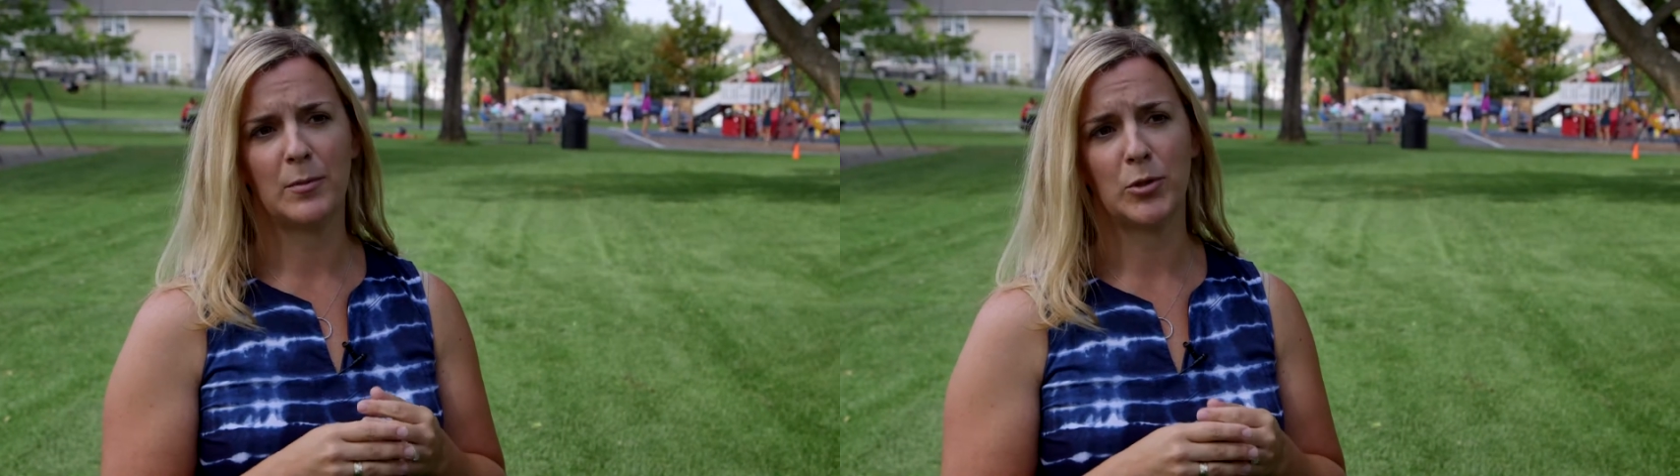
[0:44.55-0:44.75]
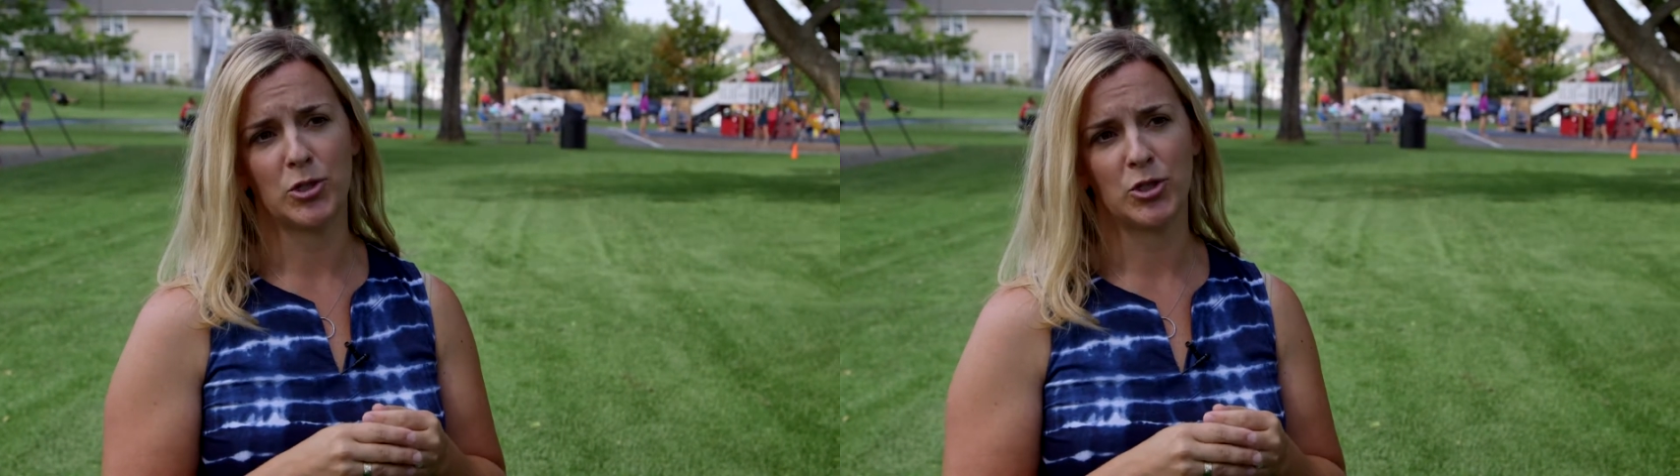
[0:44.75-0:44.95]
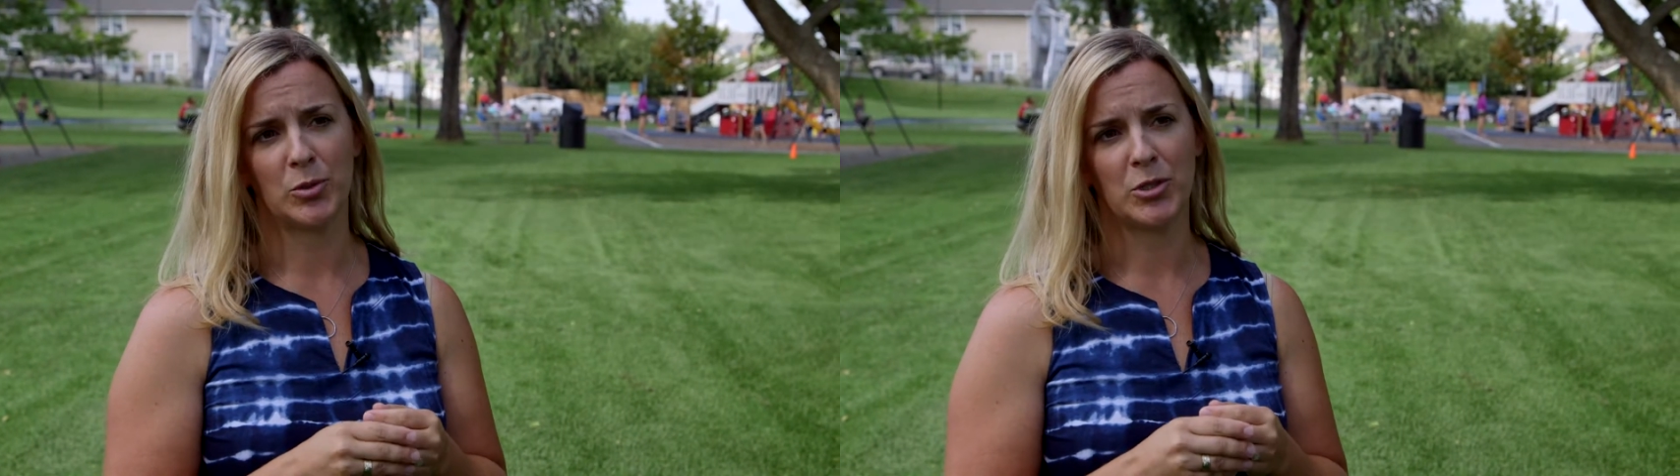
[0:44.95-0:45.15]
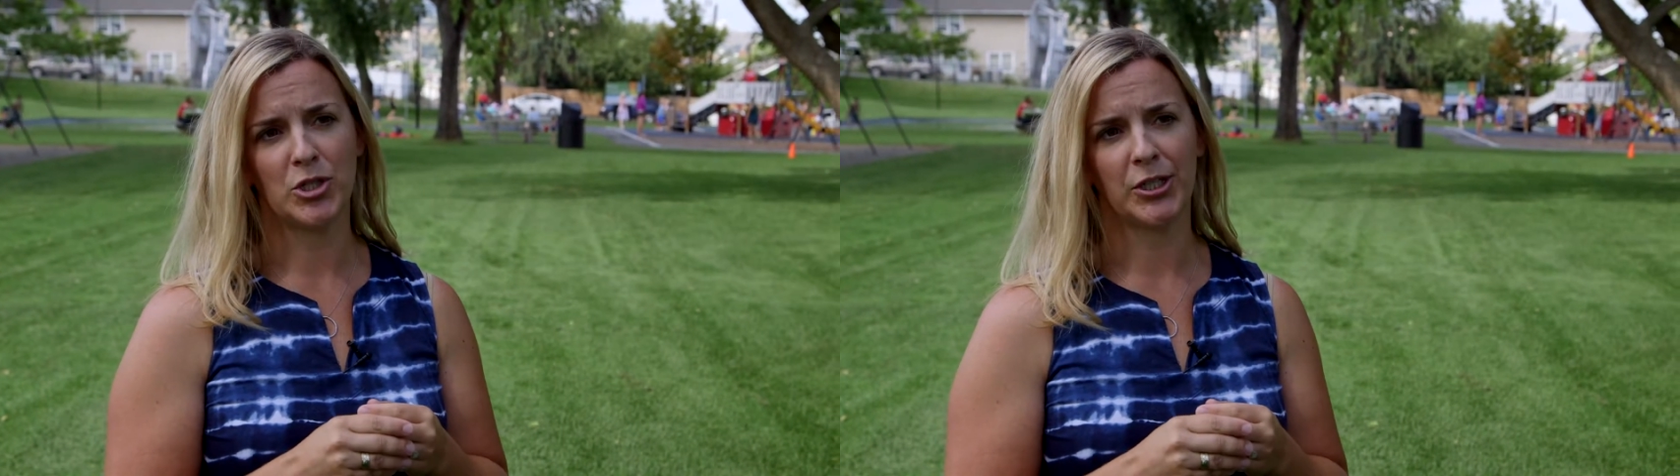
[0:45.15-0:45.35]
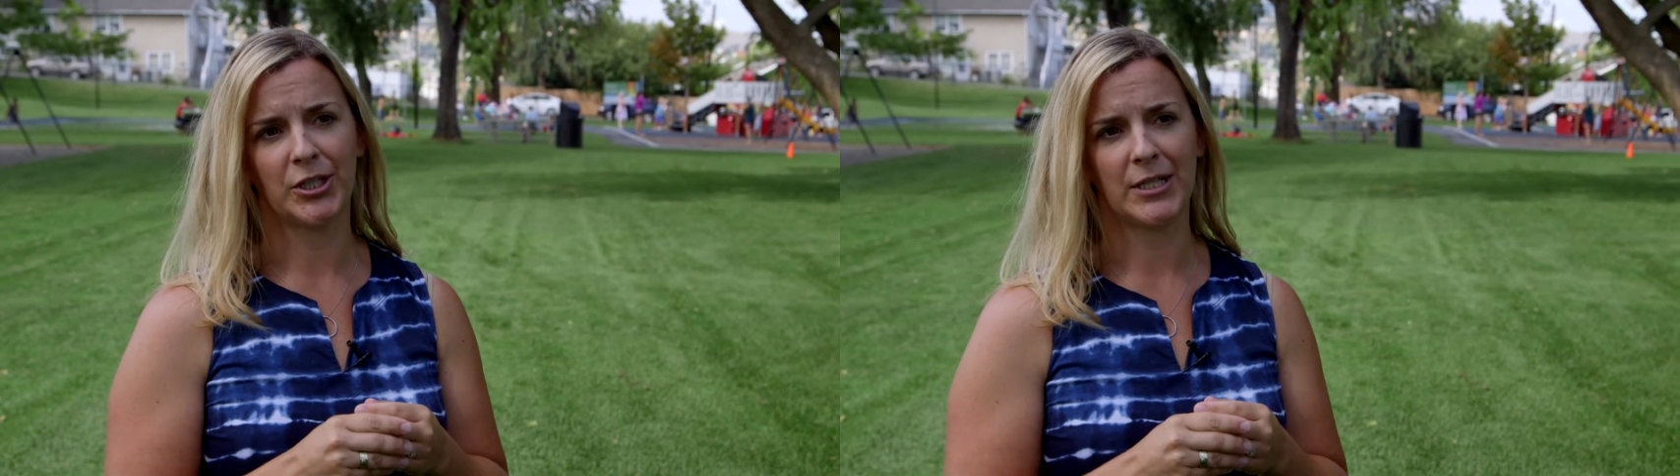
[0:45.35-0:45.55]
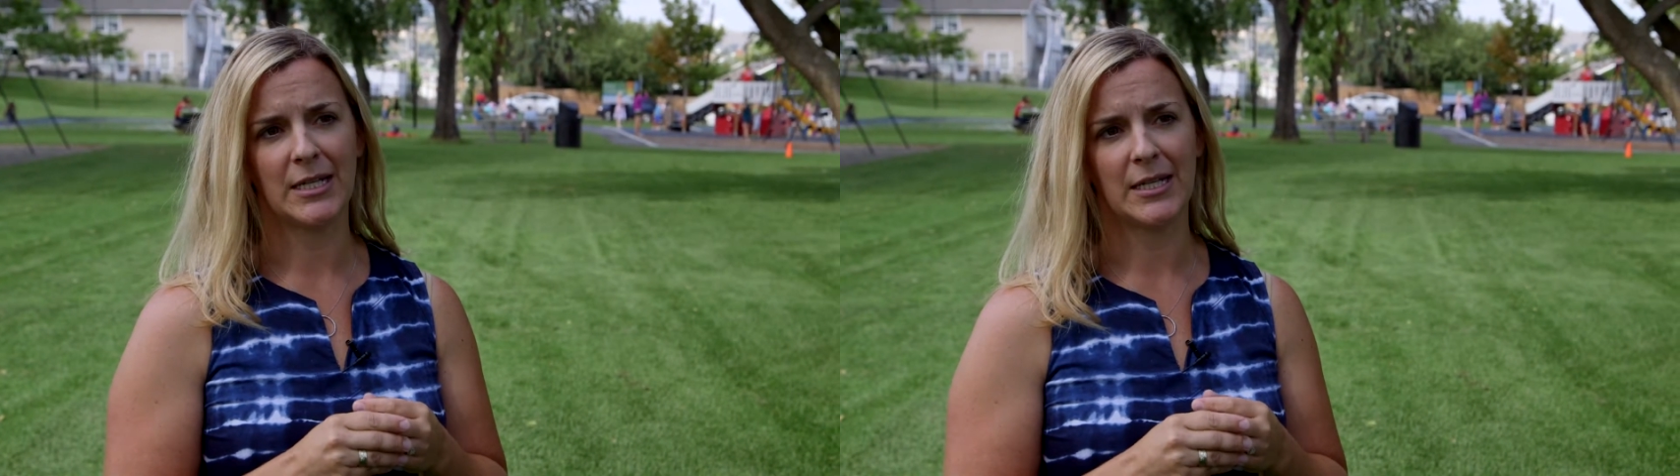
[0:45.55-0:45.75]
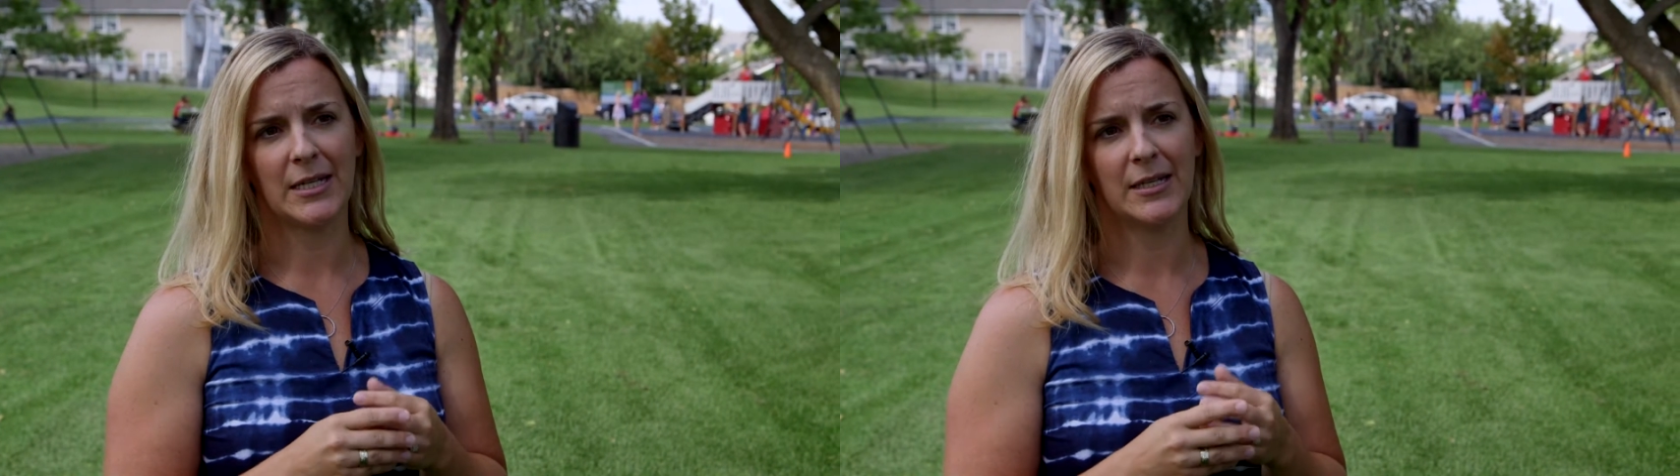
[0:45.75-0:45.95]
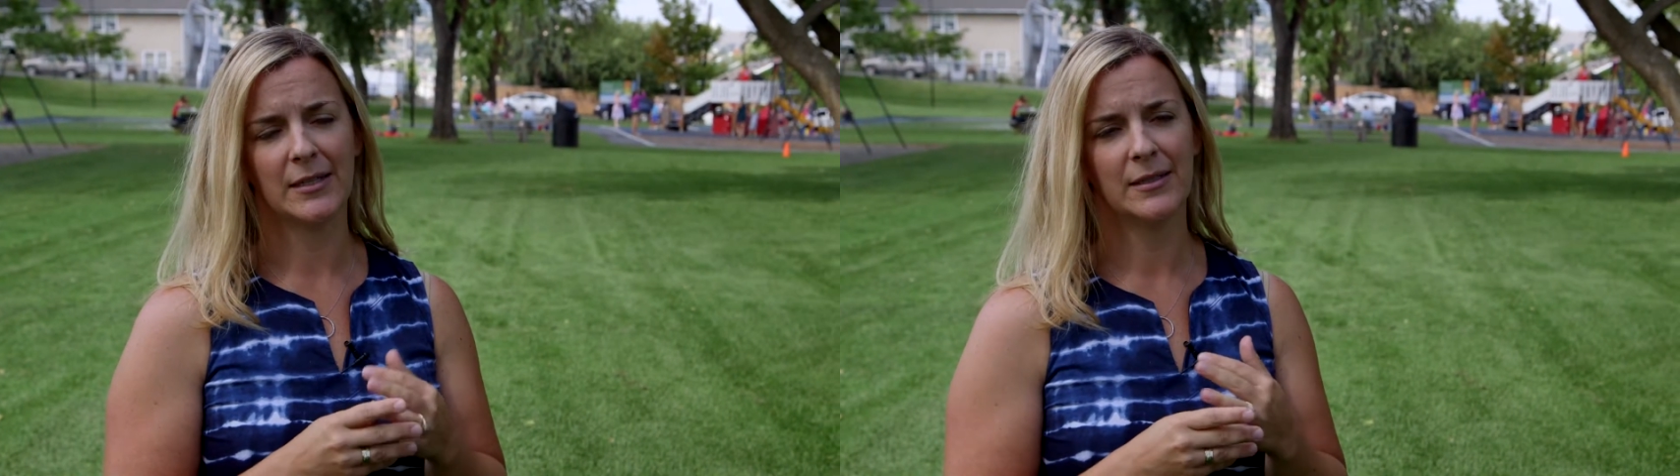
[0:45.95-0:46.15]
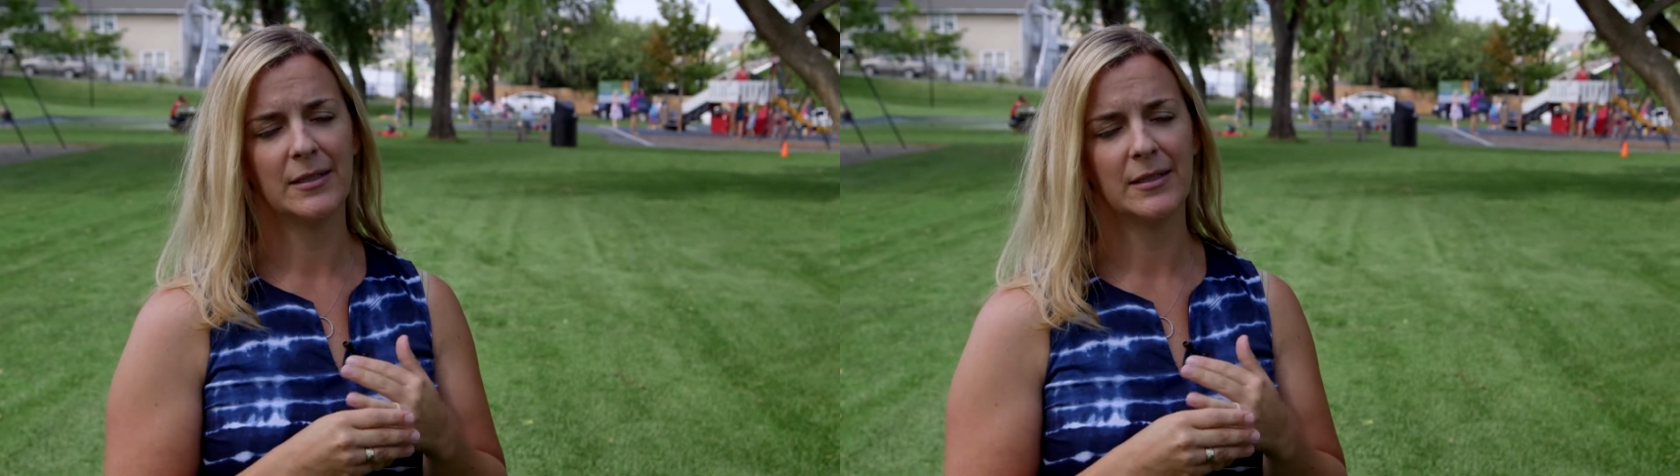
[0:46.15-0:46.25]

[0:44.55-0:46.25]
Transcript: emotional maturity,